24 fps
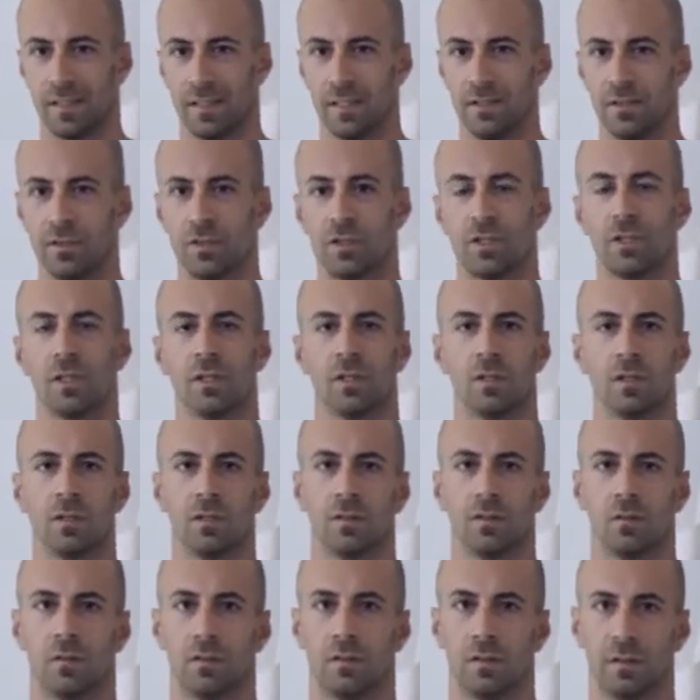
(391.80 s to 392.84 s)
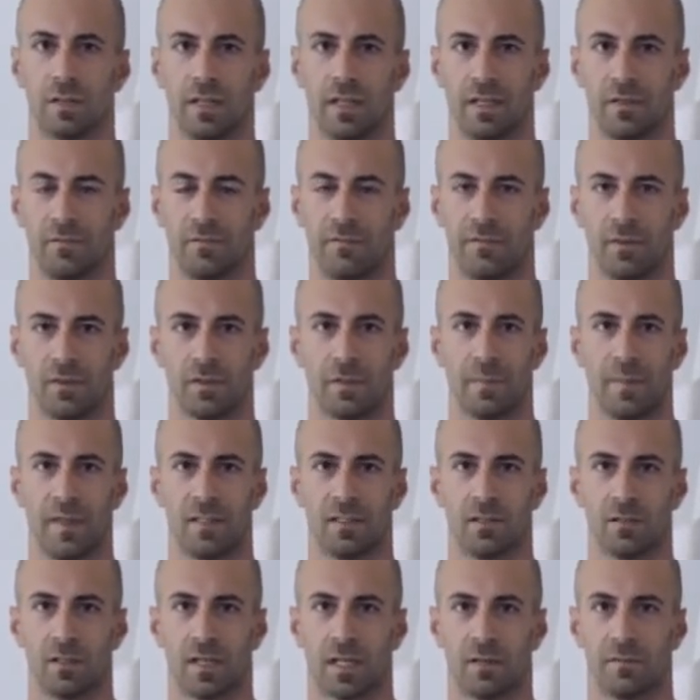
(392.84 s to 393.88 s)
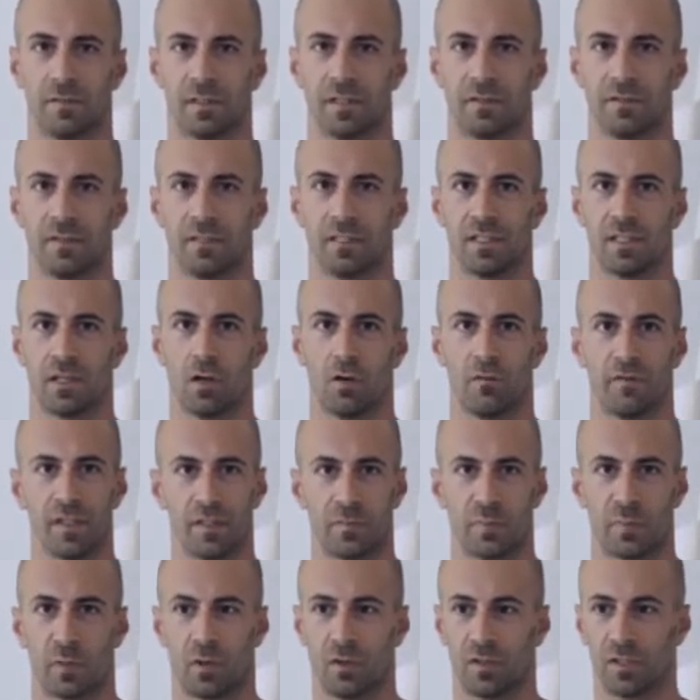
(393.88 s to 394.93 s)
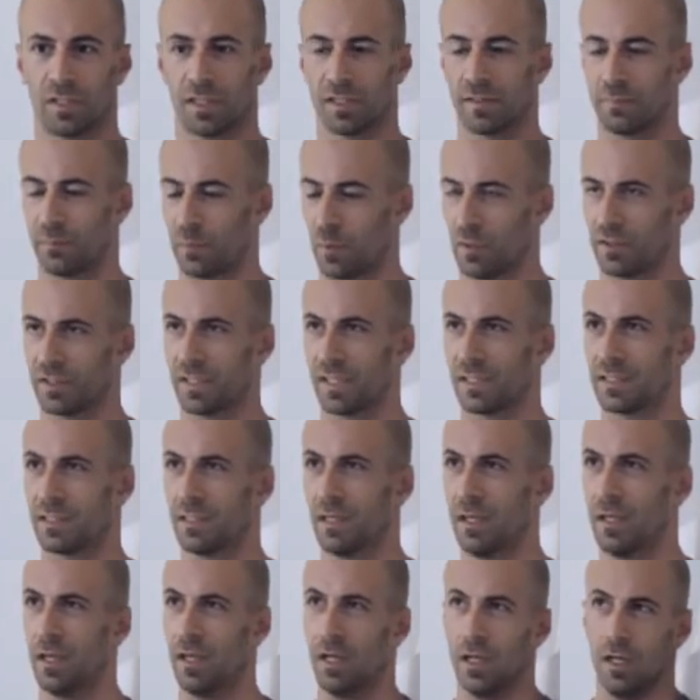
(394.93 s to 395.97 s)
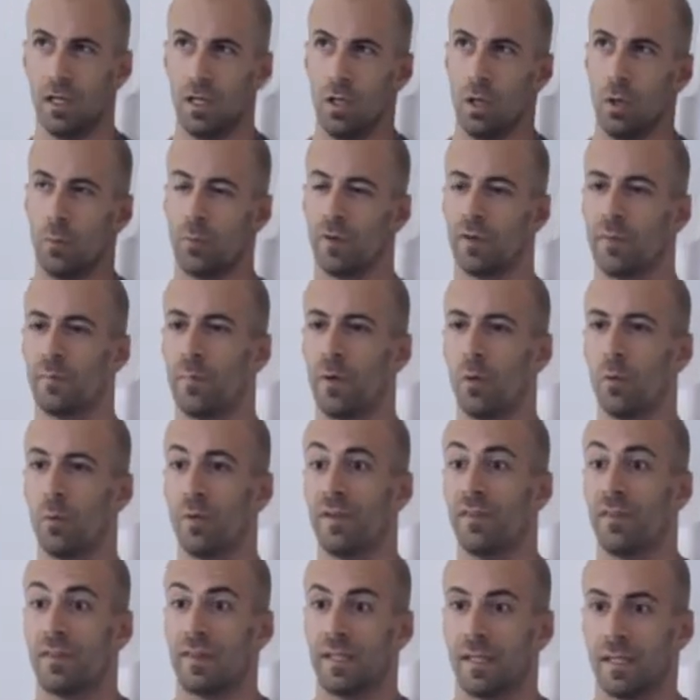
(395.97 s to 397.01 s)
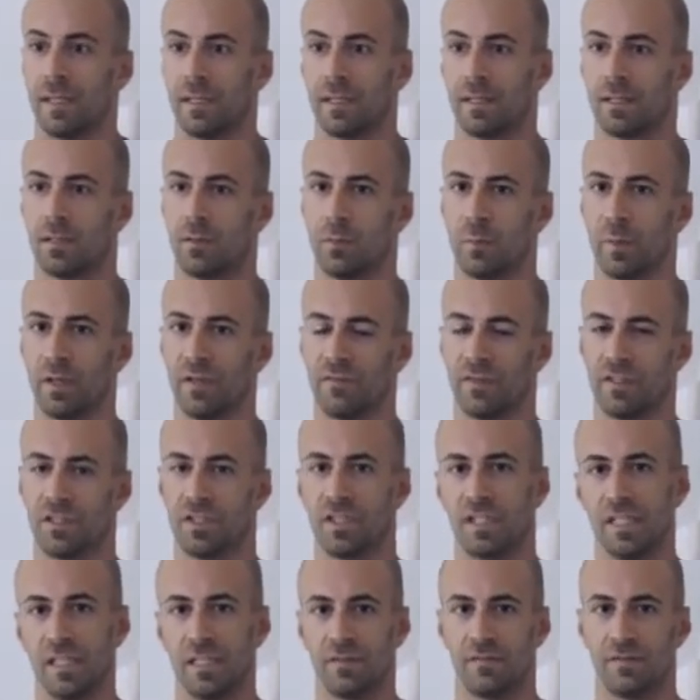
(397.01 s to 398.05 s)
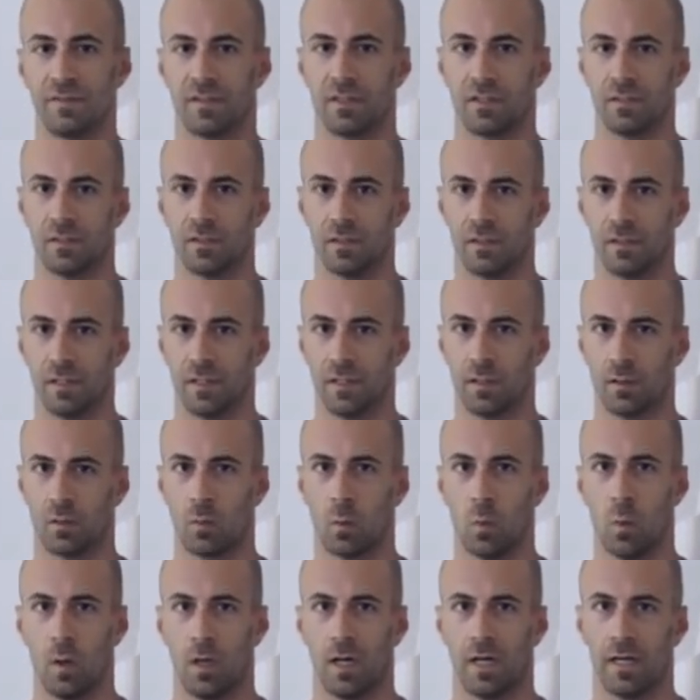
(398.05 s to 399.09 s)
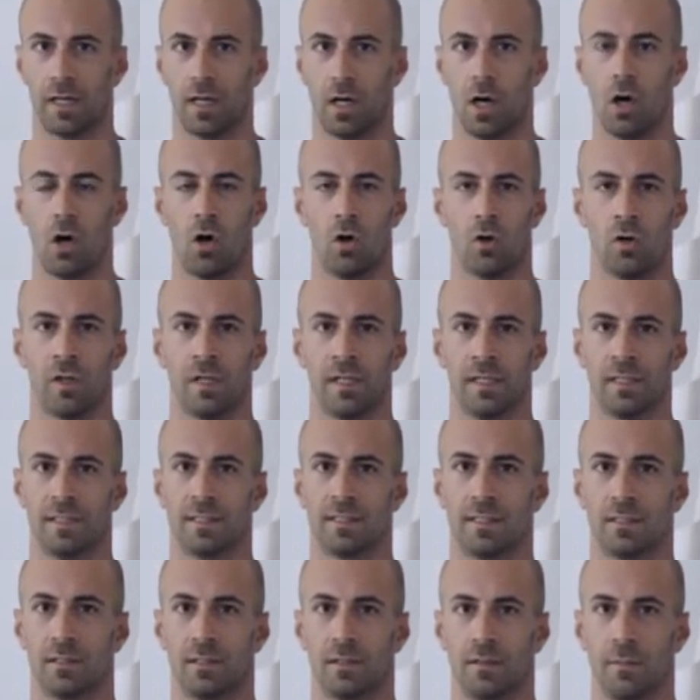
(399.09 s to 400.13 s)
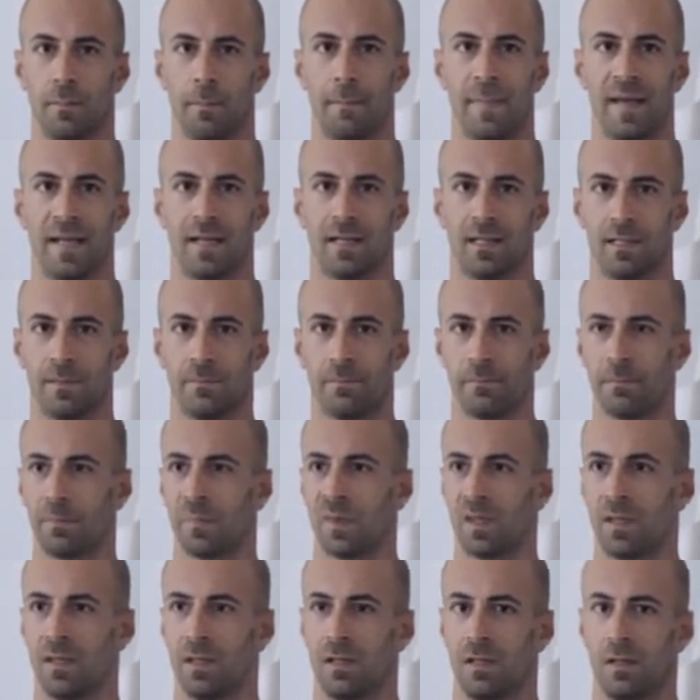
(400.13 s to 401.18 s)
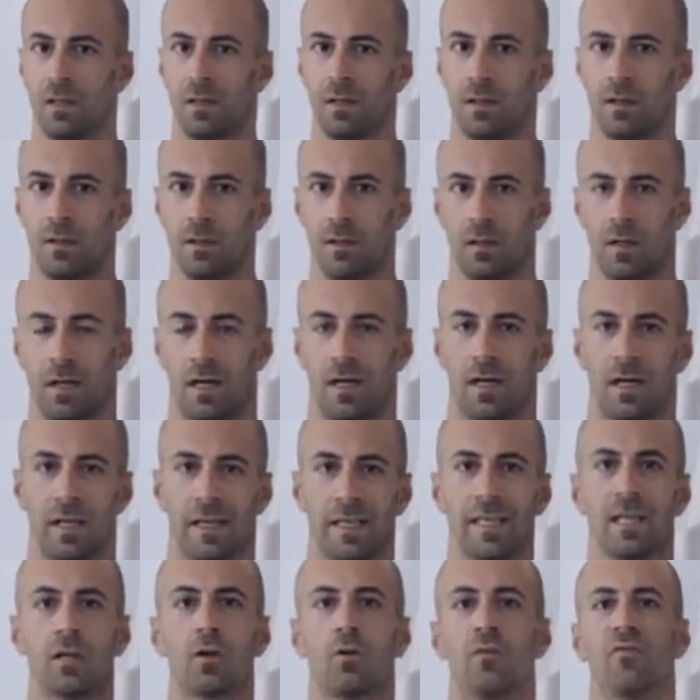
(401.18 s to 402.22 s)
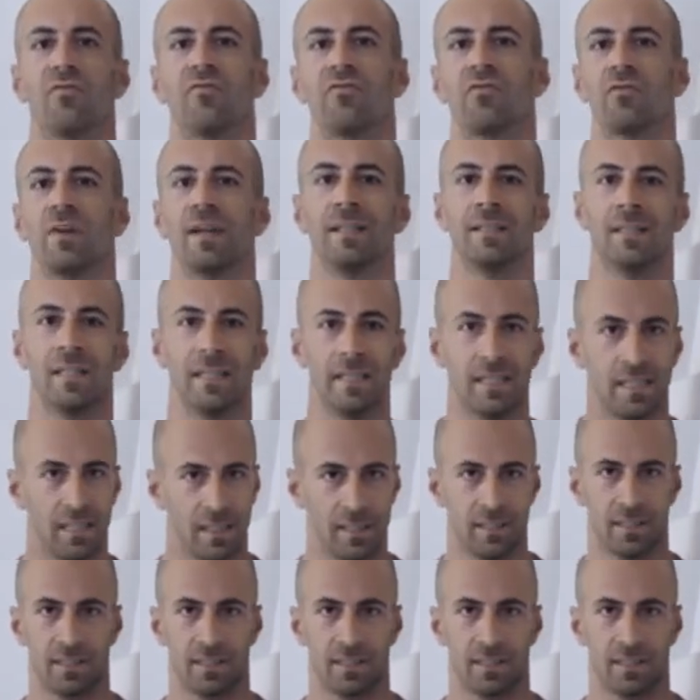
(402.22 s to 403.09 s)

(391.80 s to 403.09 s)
internal and fundamental characteristics of each project. With what we think we've achieved in a quite a honest manner, eco-friendly